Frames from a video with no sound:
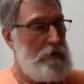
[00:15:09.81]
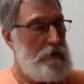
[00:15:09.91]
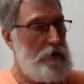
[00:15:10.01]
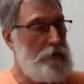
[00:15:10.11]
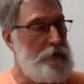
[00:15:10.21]

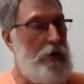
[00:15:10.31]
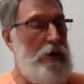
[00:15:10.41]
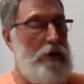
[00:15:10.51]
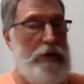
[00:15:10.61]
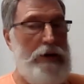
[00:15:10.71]
So
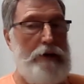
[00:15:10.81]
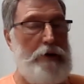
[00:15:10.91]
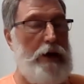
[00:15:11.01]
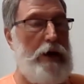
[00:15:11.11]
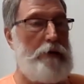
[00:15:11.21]
far, I
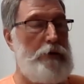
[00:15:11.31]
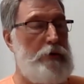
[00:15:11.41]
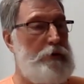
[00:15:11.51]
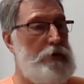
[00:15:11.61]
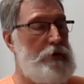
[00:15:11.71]
never came with the
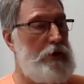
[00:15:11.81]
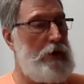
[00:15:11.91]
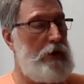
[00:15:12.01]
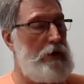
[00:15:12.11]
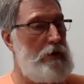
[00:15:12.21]
first
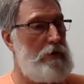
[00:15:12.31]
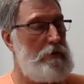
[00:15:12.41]
train,